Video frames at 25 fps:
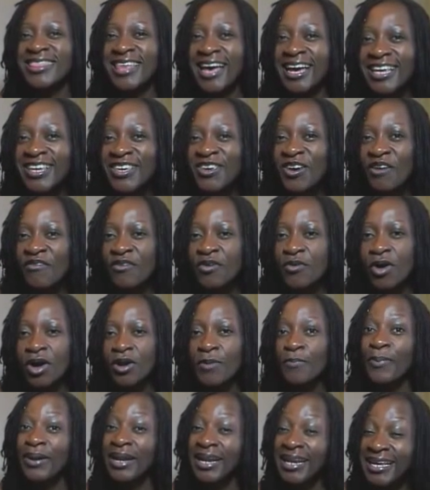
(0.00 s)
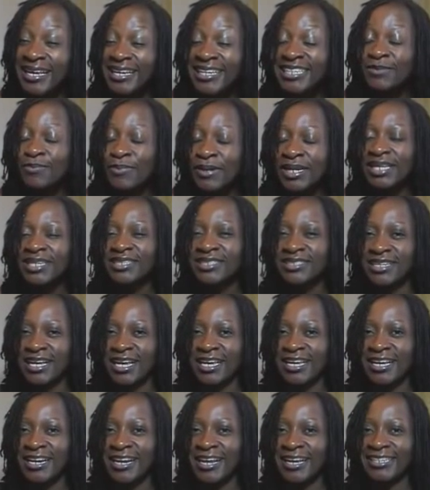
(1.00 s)
Thank you, everyone. Please, please
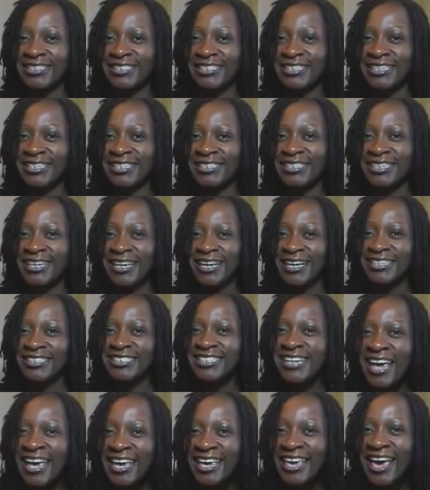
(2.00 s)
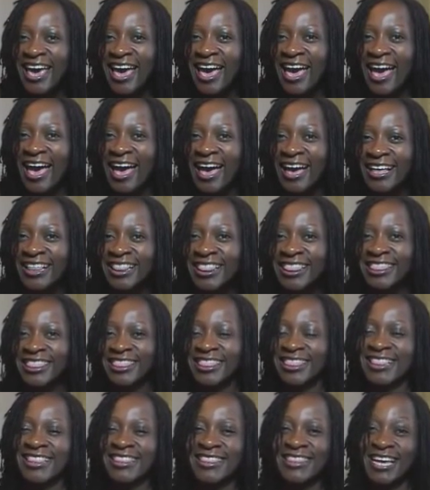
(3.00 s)
stay connected. Take care.
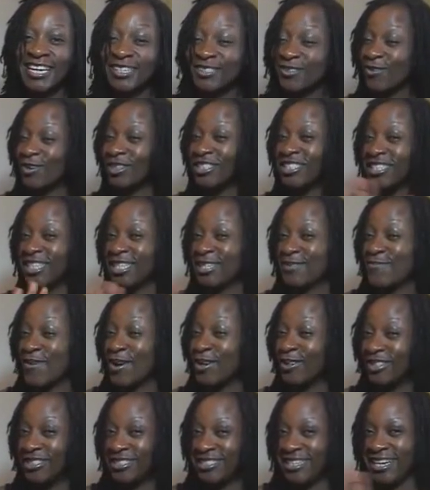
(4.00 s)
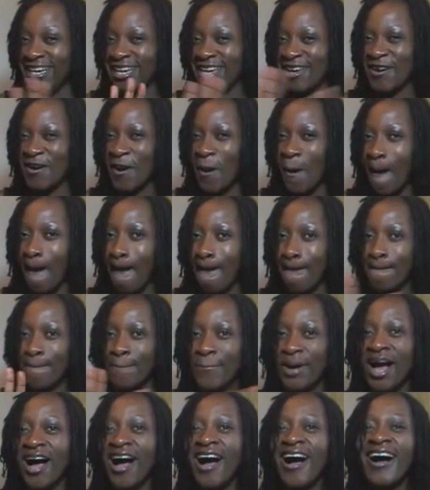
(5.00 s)
Thanks for watching this posting.
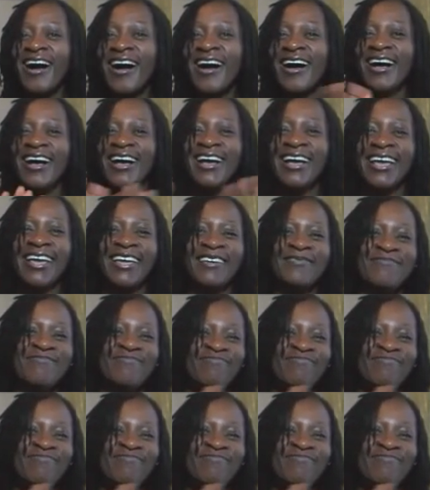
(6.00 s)
Bye.